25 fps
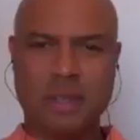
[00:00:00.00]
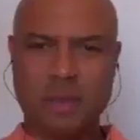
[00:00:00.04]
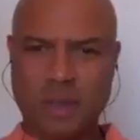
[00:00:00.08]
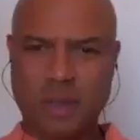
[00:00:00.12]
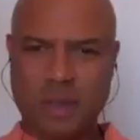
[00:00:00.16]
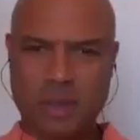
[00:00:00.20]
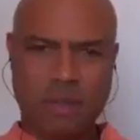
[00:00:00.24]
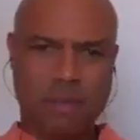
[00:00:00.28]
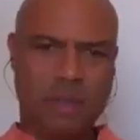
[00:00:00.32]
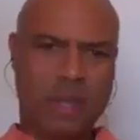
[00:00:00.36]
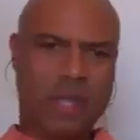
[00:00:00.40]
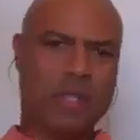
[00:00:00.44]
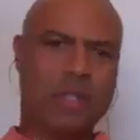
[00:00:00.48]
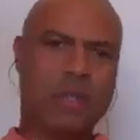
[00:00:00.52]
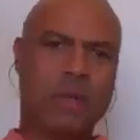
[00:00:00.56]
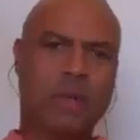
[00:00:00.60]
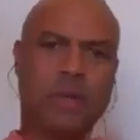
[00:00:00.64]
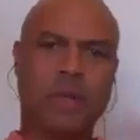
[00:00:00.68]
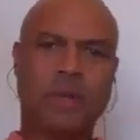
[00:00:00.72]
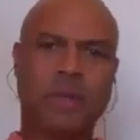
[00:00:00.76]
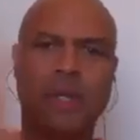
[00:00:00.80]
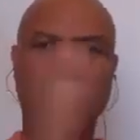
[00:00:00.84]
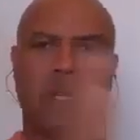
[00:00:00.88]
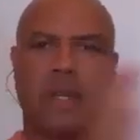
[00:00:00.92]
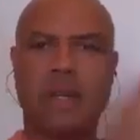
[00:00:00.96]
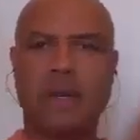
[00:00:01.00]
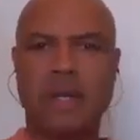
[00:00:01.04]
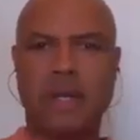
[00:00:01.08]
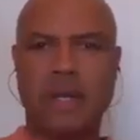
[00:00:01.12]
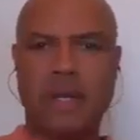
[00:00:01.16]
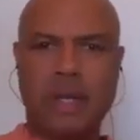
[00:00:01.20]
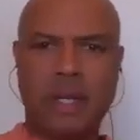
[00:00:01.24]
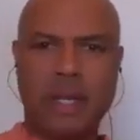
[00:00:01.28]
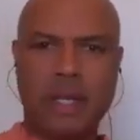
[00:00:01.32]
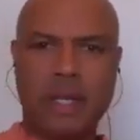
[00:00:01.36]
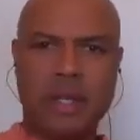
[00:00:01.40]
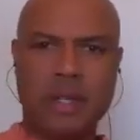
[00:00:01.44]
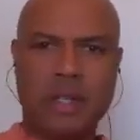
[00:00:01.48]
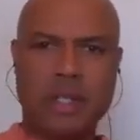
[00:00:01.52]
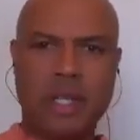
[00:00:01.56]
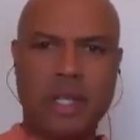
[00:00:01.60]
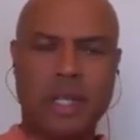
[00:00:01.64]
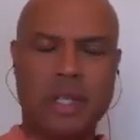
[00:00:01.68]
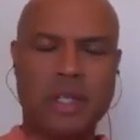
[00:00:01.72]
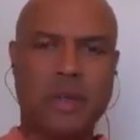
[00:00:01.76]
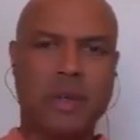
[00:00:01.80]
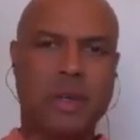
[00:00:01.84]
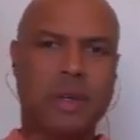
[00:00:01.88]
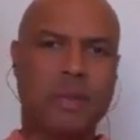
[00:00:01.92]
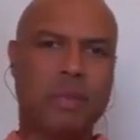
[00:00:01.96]
was much earlier in the
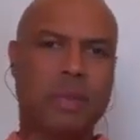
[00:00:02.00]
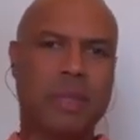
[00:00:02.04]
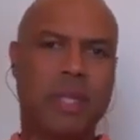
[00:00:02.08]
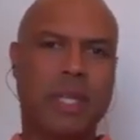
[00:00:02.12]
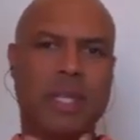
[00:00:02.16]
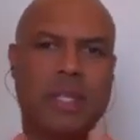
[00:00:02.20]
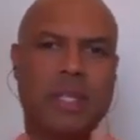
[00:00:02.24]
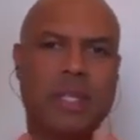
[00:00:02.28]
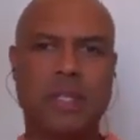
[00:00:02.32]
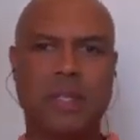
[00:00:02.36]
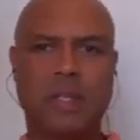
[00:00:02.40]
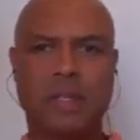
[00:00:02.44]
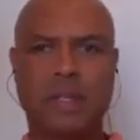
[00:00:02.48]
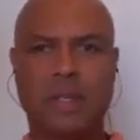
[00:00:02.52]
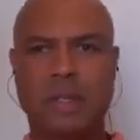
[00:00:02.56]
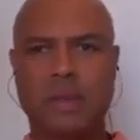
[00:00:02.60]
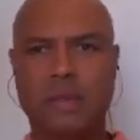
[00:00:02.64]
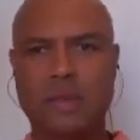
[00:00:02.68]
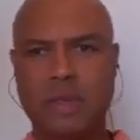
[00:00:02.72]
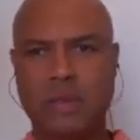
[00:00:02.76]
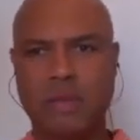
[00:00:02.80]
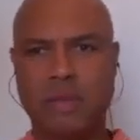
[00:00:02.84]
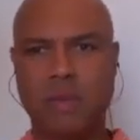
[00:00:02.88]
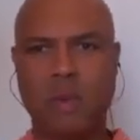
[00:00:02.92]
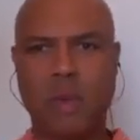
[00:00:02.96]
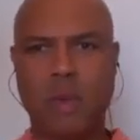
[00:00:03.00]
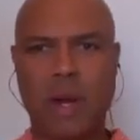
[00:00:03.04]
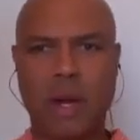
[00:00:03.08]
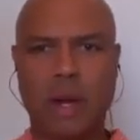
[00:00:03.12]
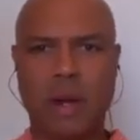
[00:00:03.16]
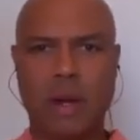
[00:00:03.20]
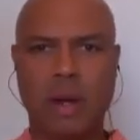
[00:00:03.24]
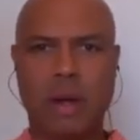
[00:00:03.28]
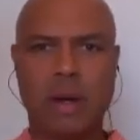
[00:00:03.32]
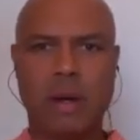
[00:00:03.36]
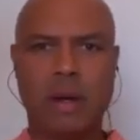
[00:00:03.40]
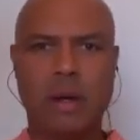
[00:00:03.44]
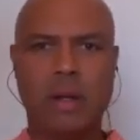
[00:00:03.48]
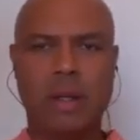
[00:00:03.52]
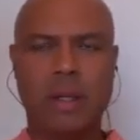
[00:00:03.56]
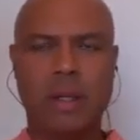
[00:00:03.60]
shelter in place in terms of where